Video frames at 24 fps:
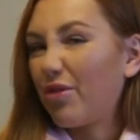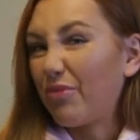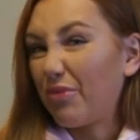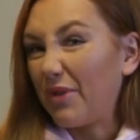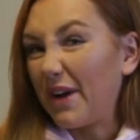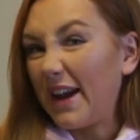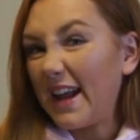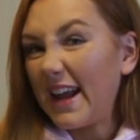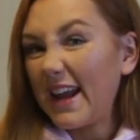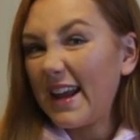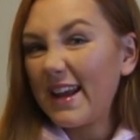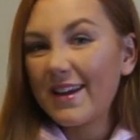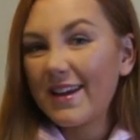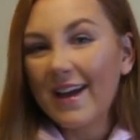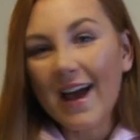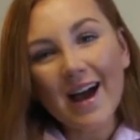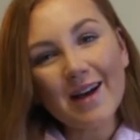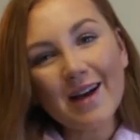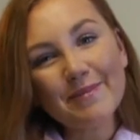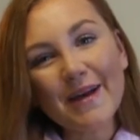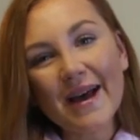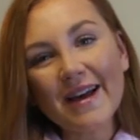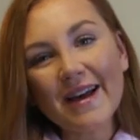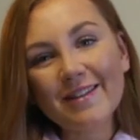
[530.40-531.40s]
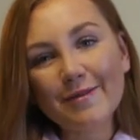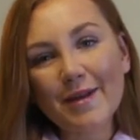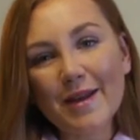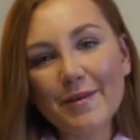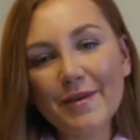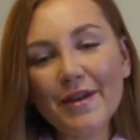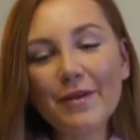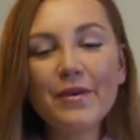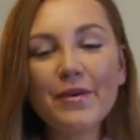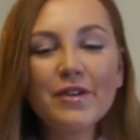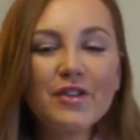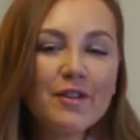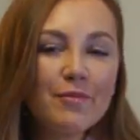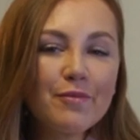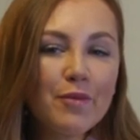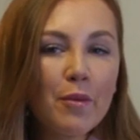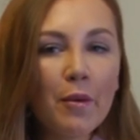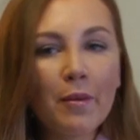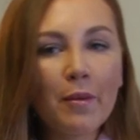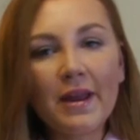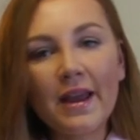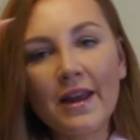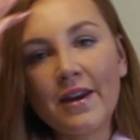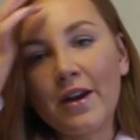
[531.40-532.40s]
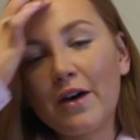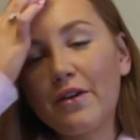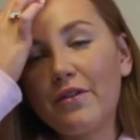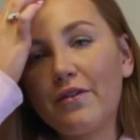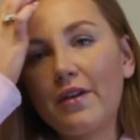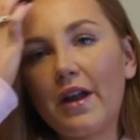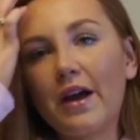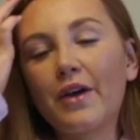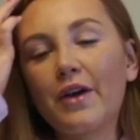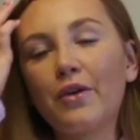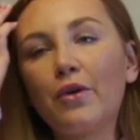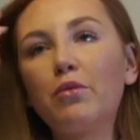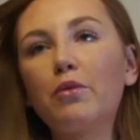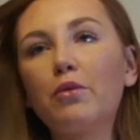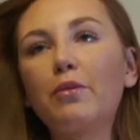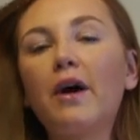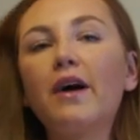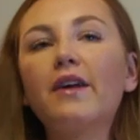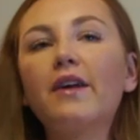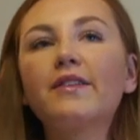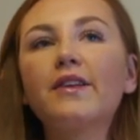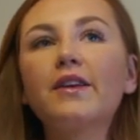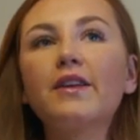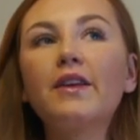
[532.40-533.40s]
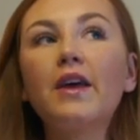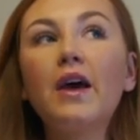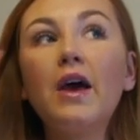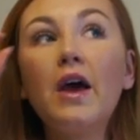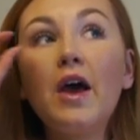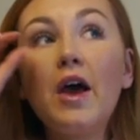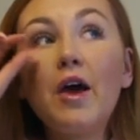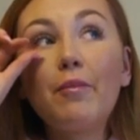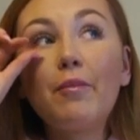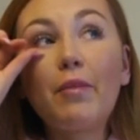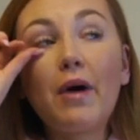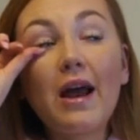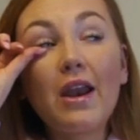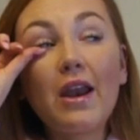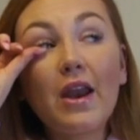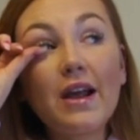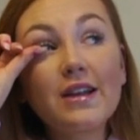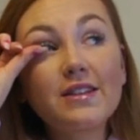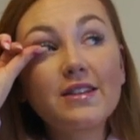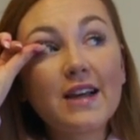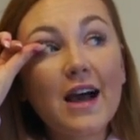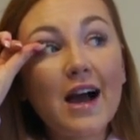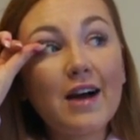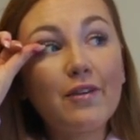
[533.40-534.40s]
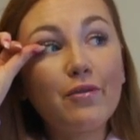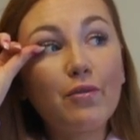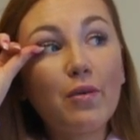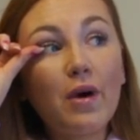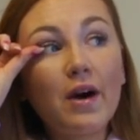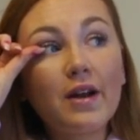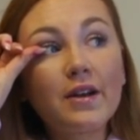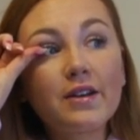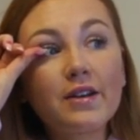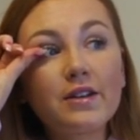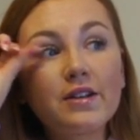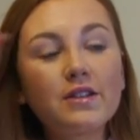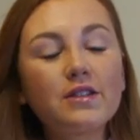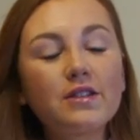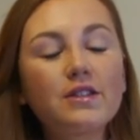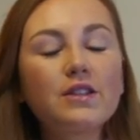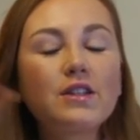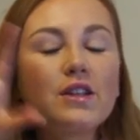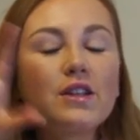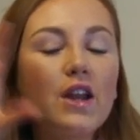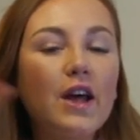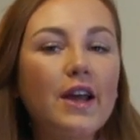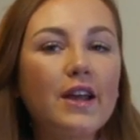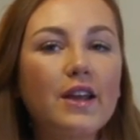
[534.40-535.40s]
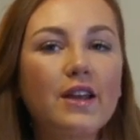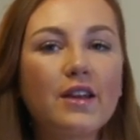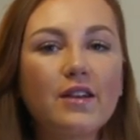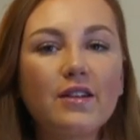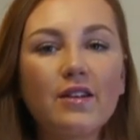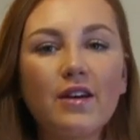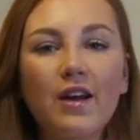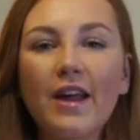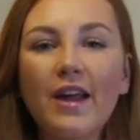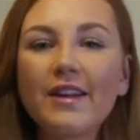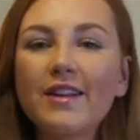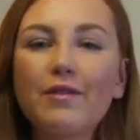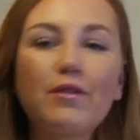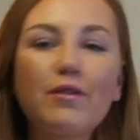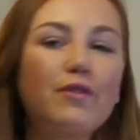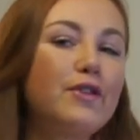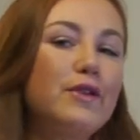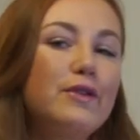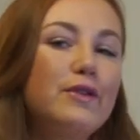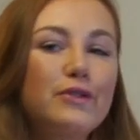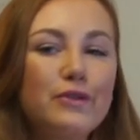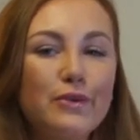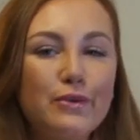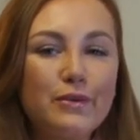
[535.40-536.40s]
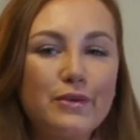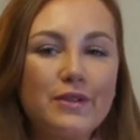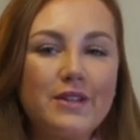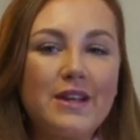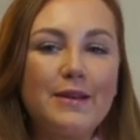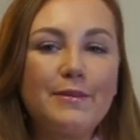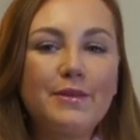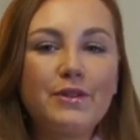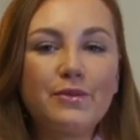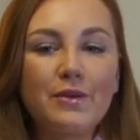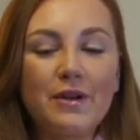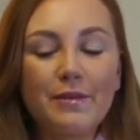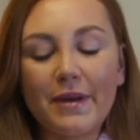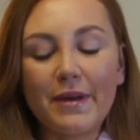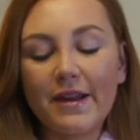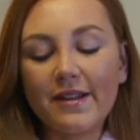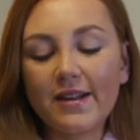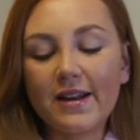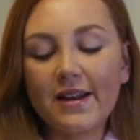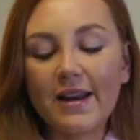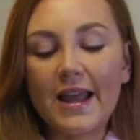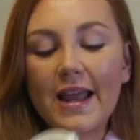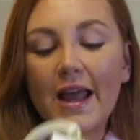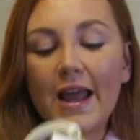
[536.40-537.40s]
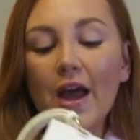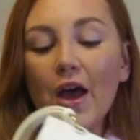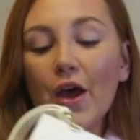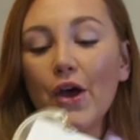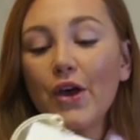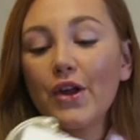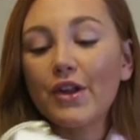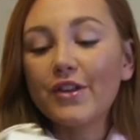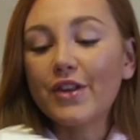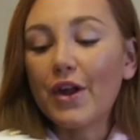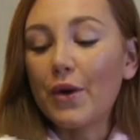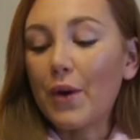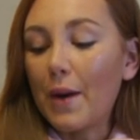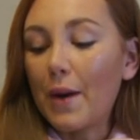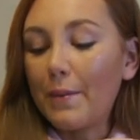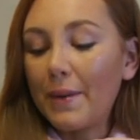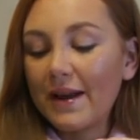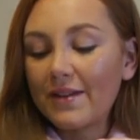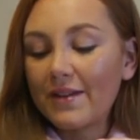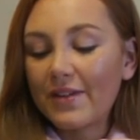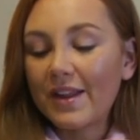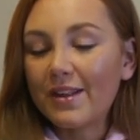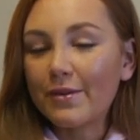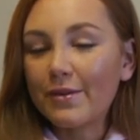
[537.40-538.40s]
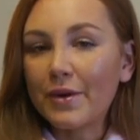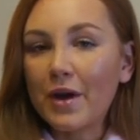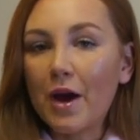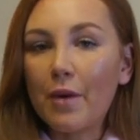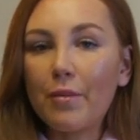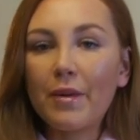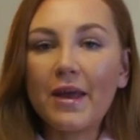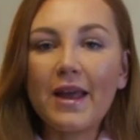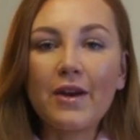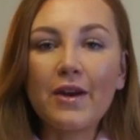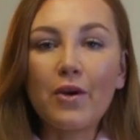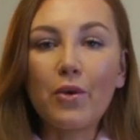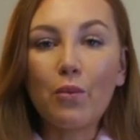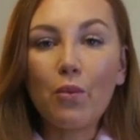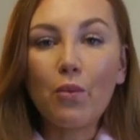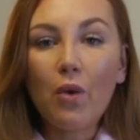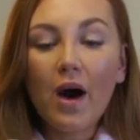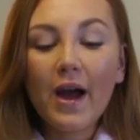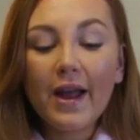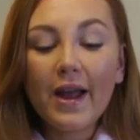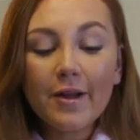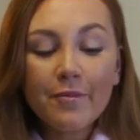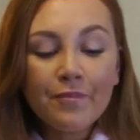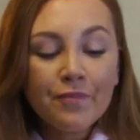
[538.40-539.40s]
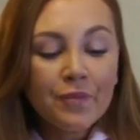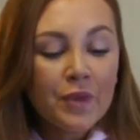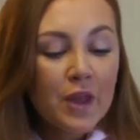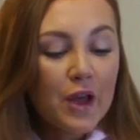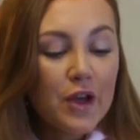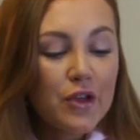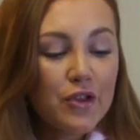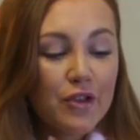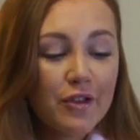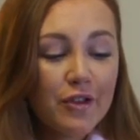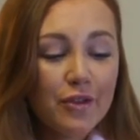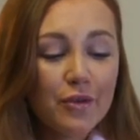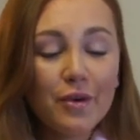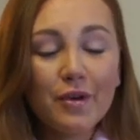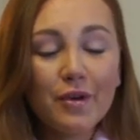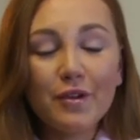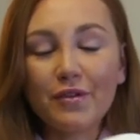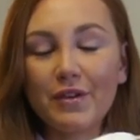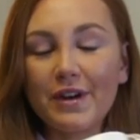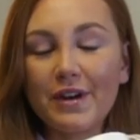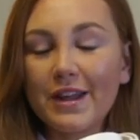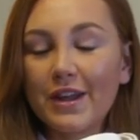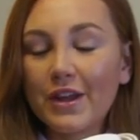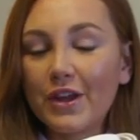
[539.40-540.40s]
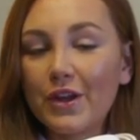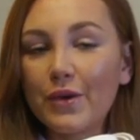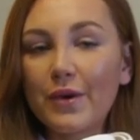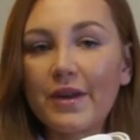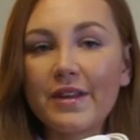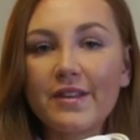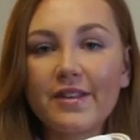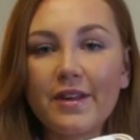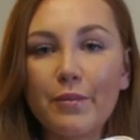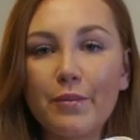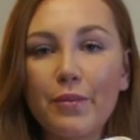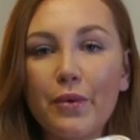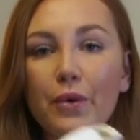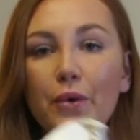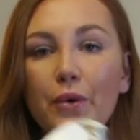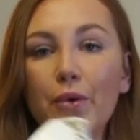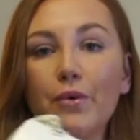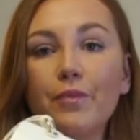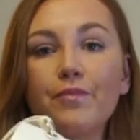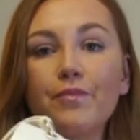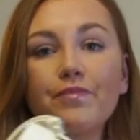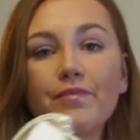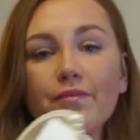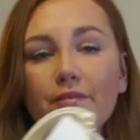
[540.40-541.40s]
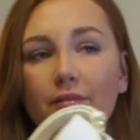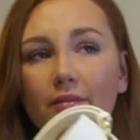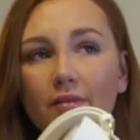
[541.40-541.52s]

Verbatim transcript: three handbags maybe, which is probably enough for like a normal person. But I like to have one to like, I like to have a few to alternate between basically. So I picked this one up in white, just thought it was really cute and simple.